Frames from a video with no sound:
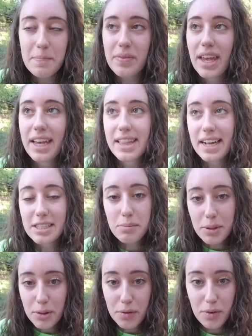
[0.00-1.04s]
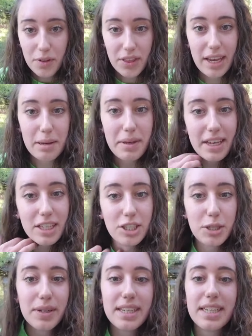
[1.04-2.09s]
and that's a beautiful thing because you
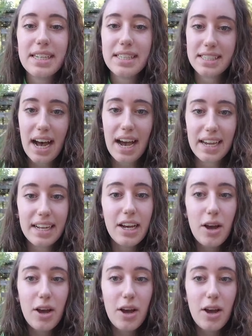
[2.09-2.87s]
get to decide